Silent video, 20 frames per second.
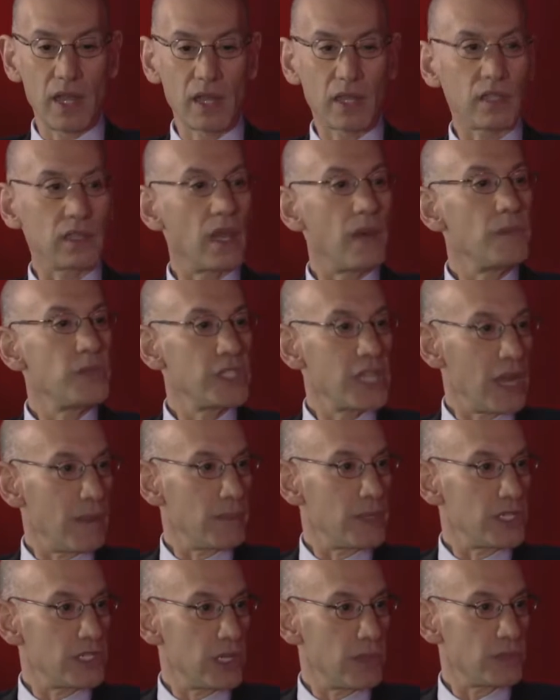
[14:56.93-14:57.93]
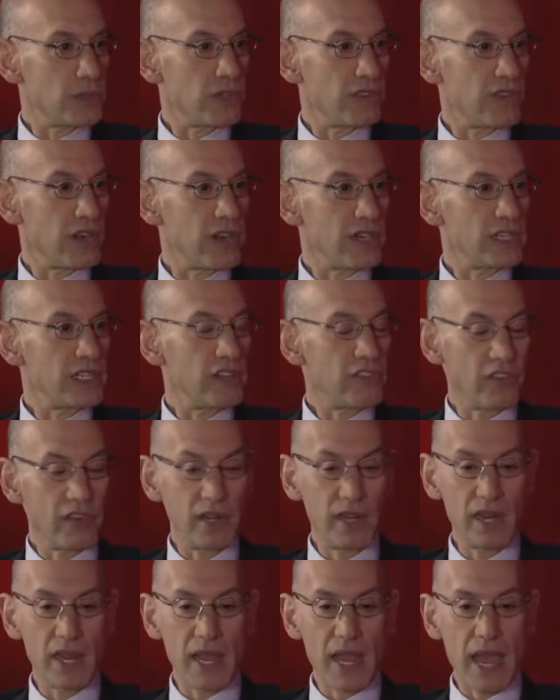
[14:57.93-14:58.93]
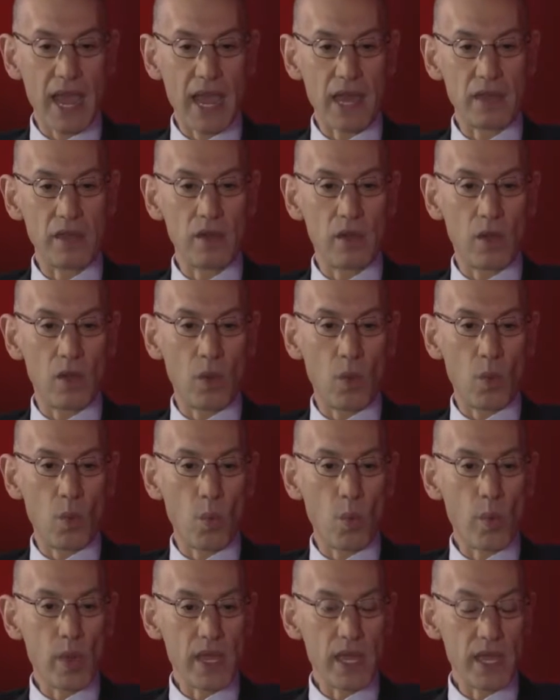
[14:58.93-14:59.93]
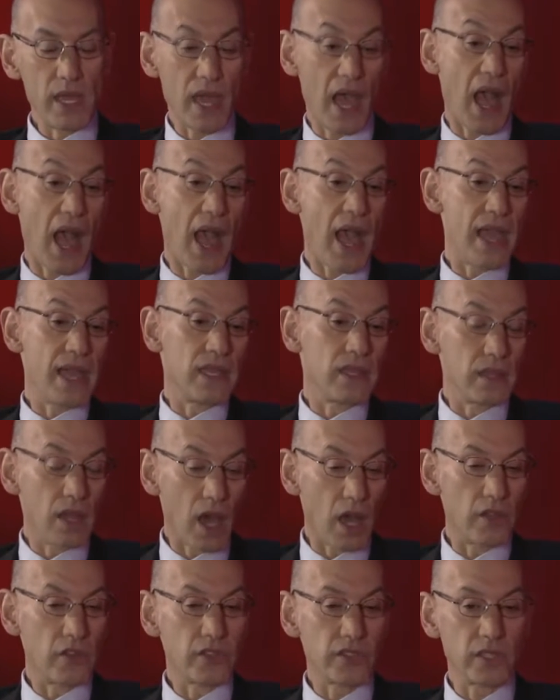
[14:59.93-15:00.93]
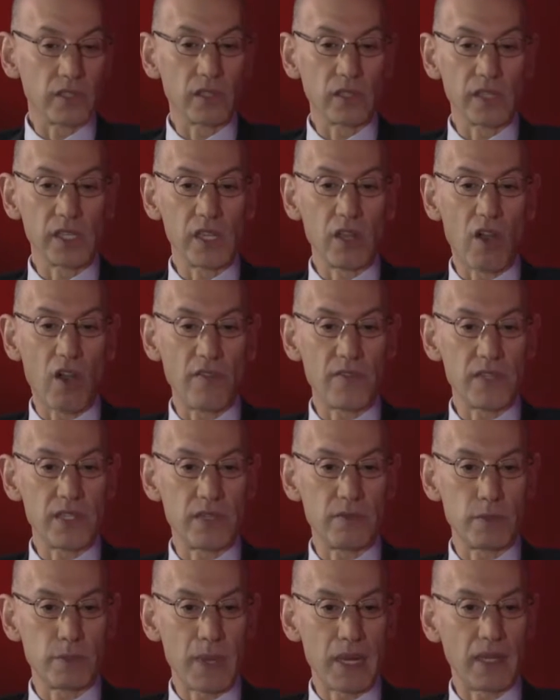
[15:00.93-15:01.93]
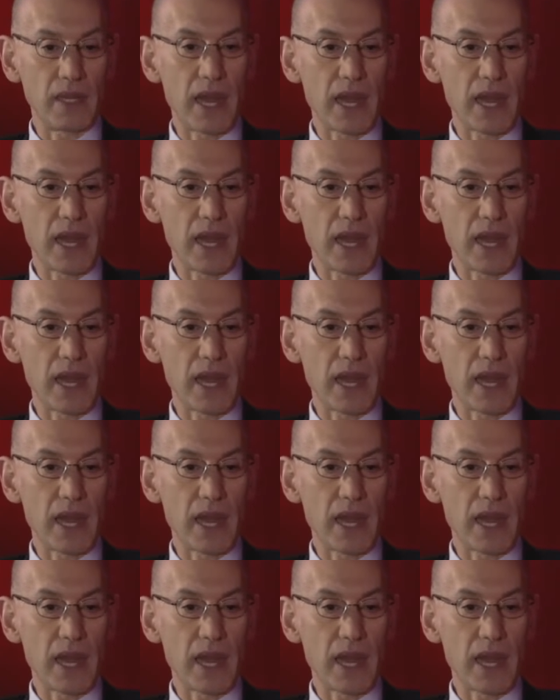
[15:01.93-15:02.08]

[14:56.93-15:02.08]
club championships are very different. And we, I, and others at the league office have spent a